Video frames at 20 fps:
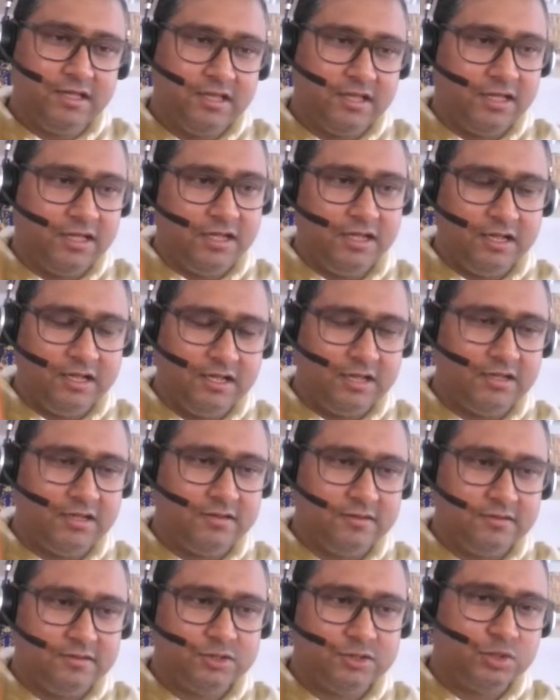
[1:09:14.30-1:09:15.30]

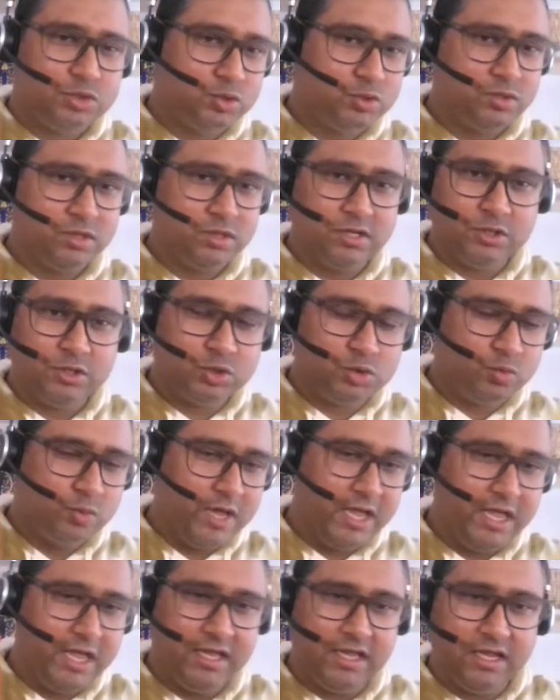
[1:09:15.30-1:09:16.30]

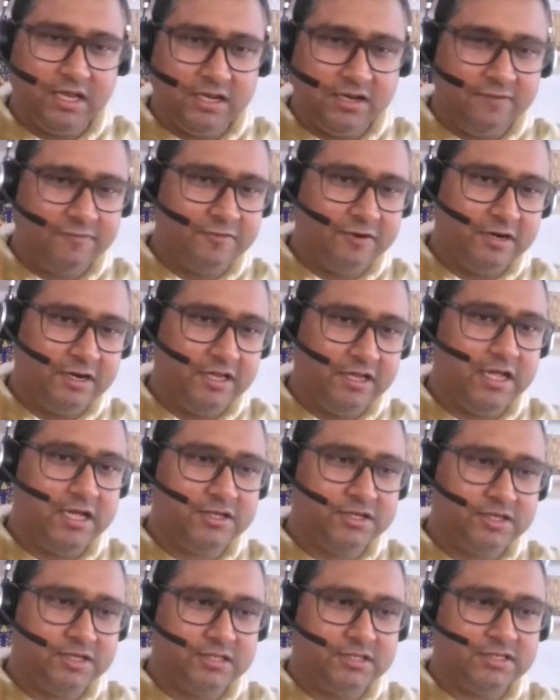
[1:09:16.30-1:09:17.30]
swaying in different
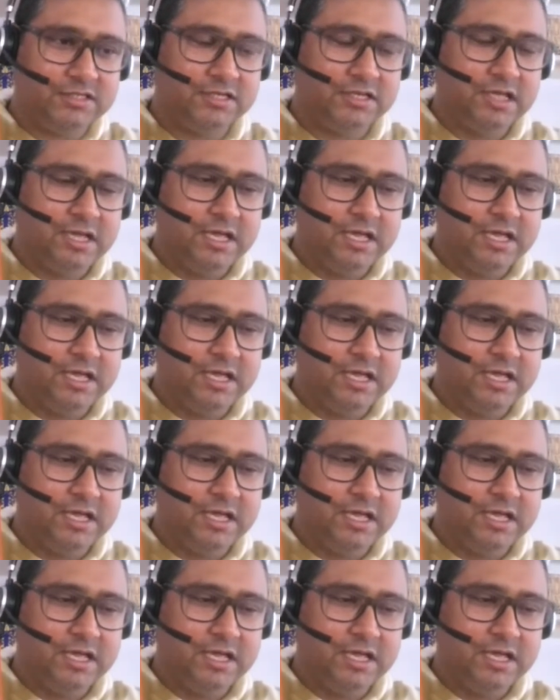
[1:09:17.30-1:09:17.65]
directions,